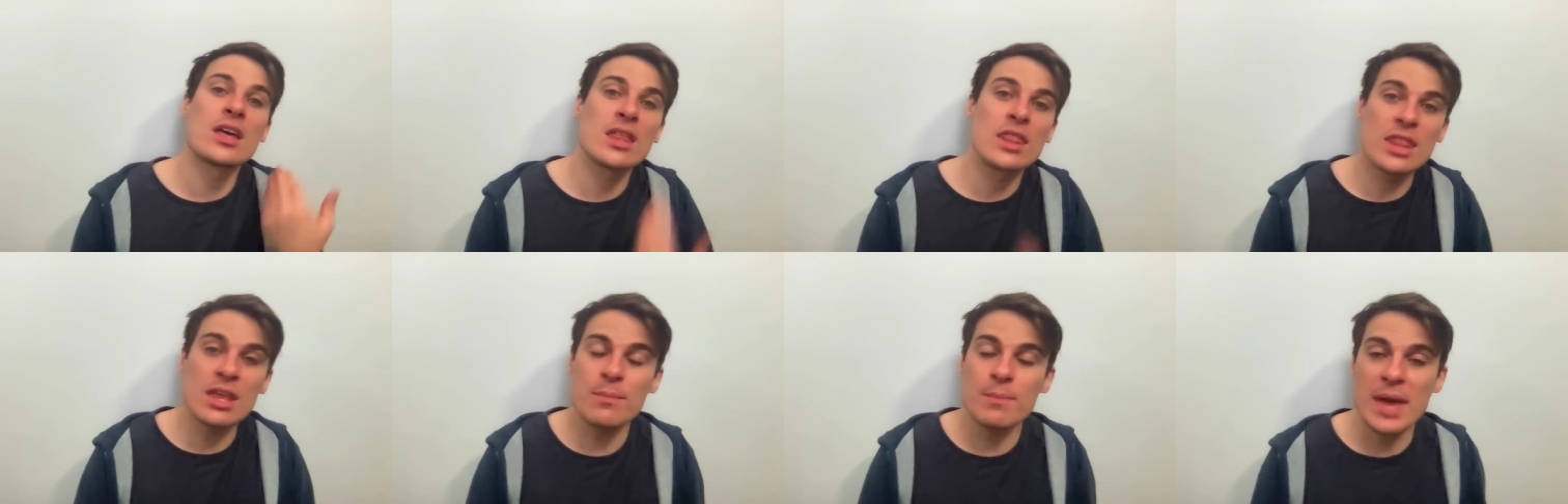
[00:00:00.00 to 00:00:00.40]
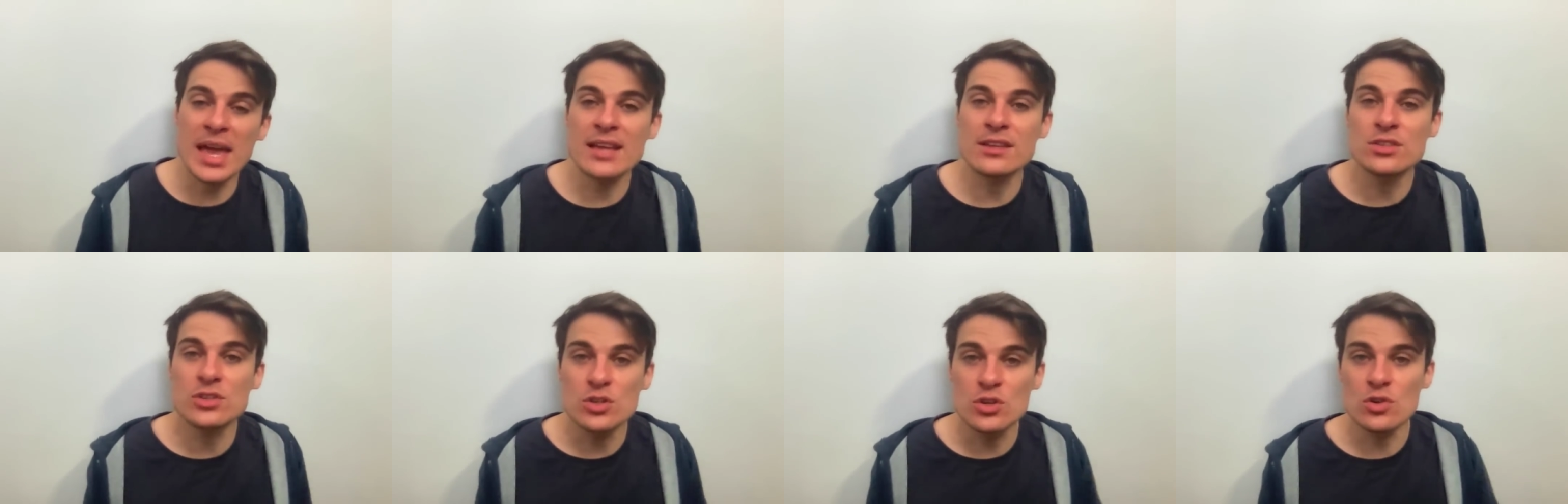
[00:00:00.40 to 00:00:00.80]
that
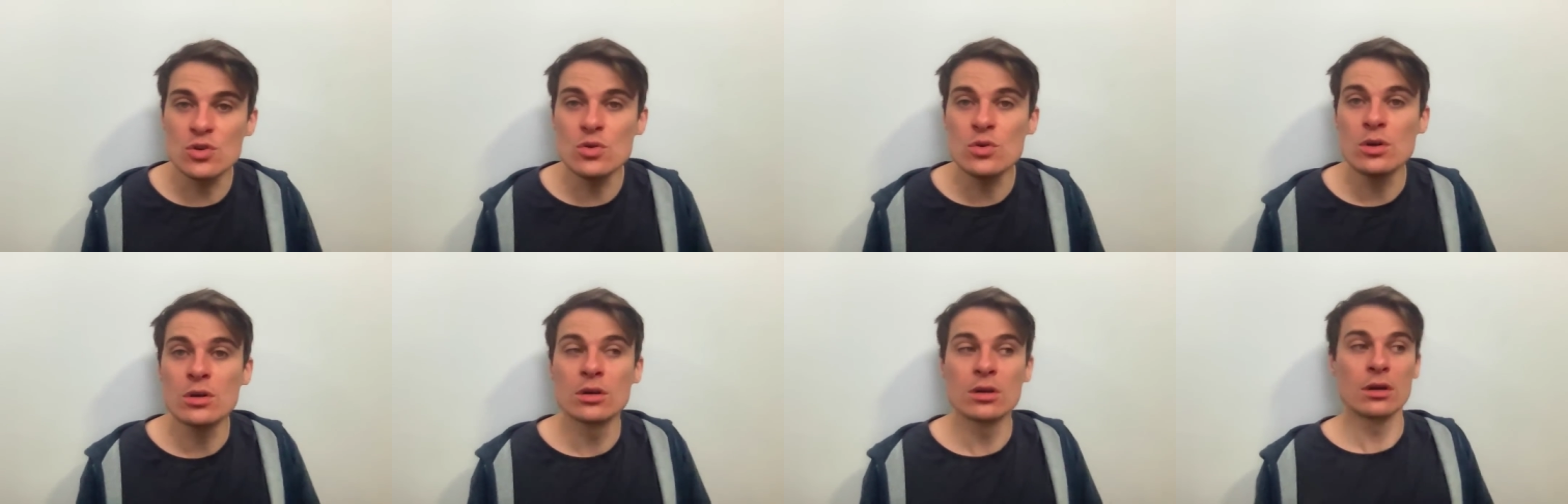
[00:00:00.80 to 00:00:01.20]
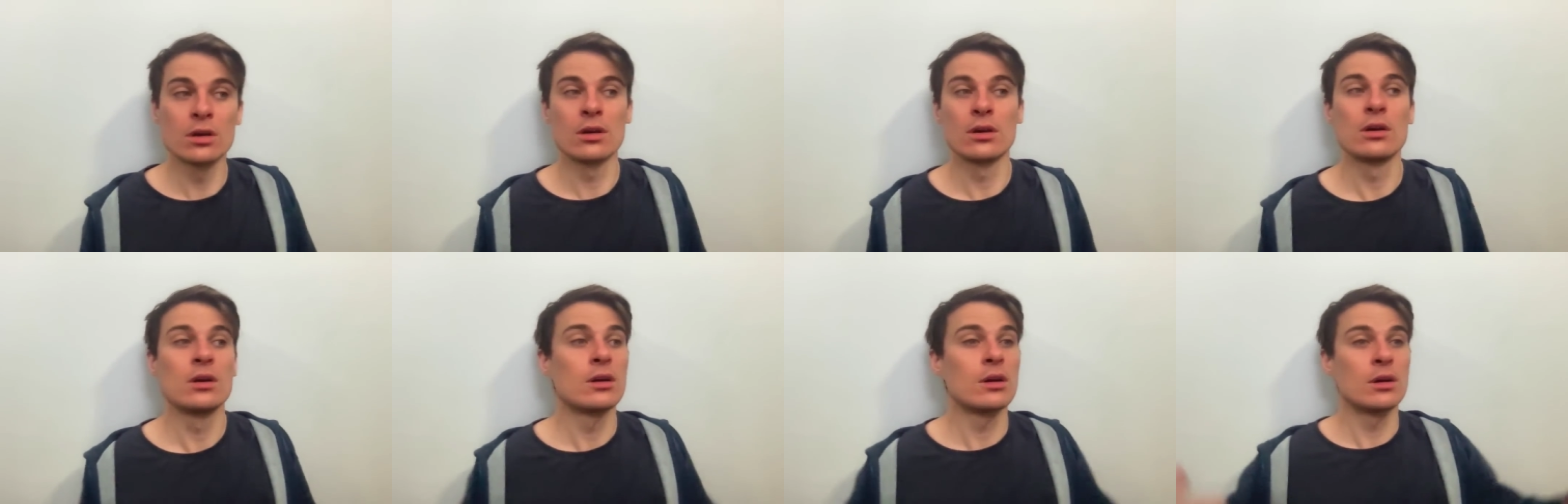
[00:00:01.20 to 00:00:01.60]
makes you
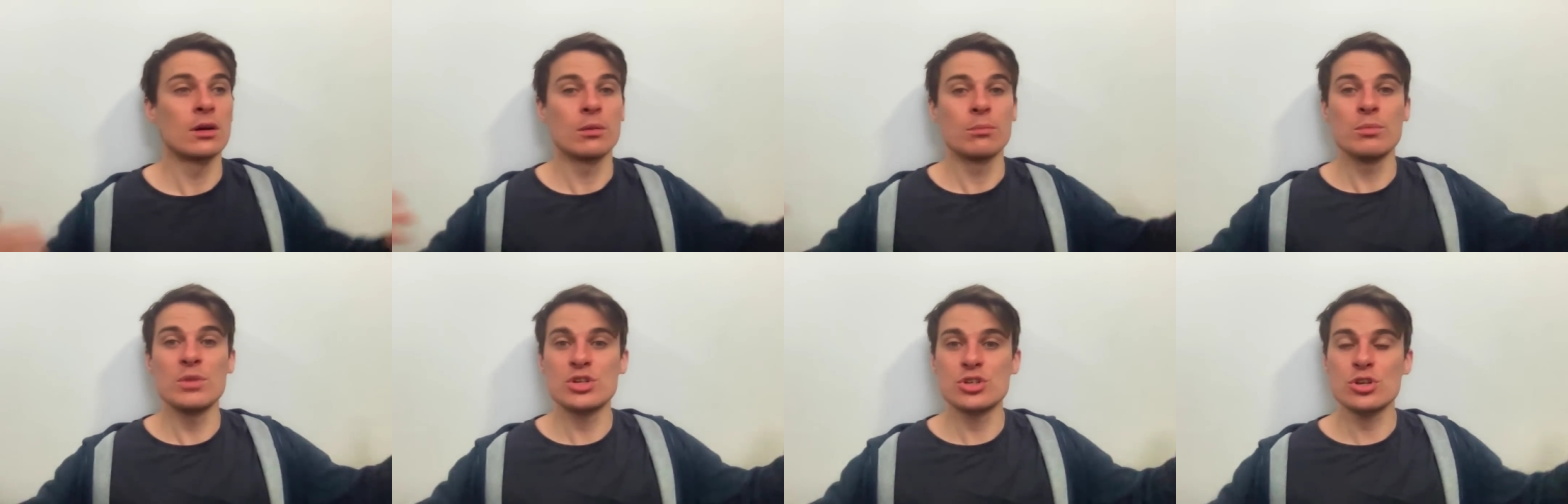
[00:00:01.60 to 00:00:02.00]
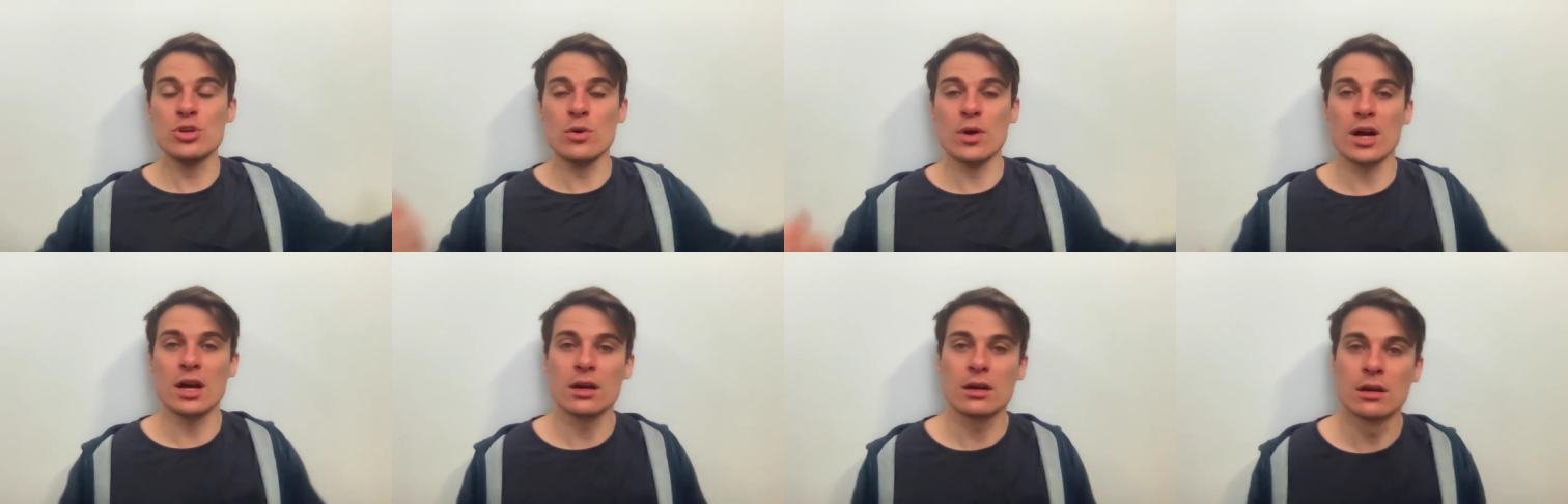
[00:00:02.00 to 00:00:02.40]

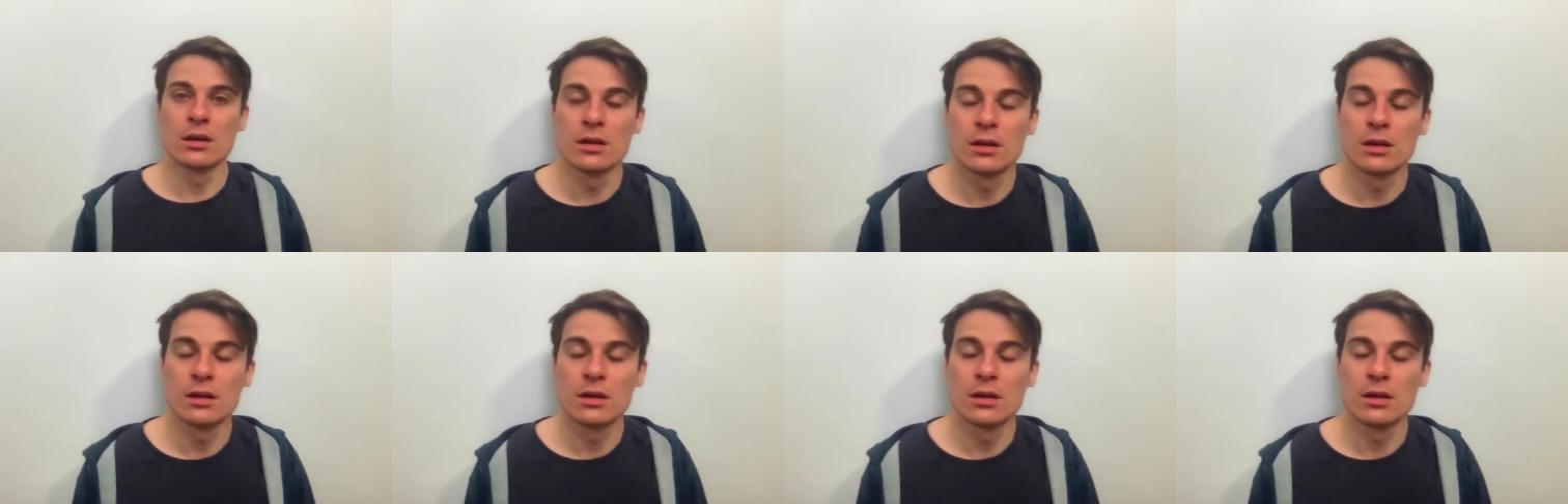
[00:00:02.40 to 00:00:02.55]
mature,